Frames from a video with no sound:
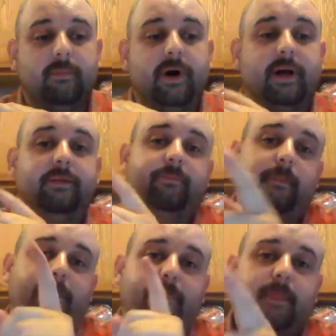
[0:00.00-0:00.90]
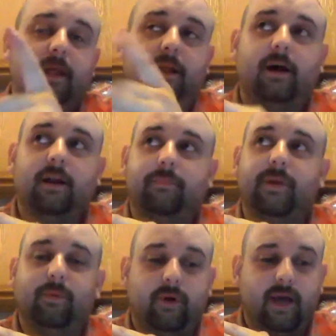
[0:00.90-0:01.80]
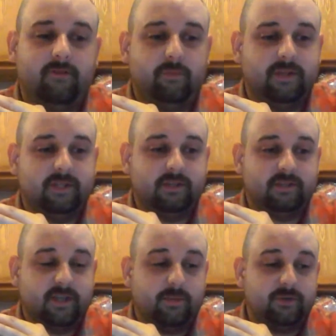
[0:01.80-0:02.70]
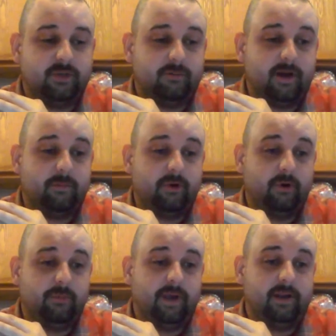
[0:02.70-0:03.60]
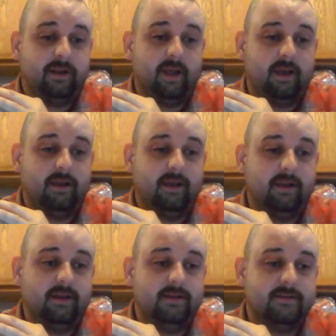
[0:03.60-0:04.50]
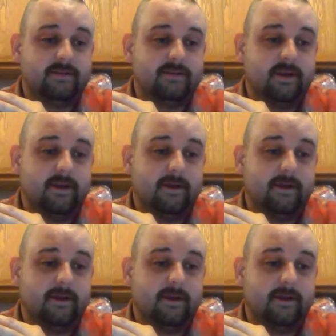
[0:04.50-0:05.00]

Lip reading: But a lot of people have a misconception about propane that it is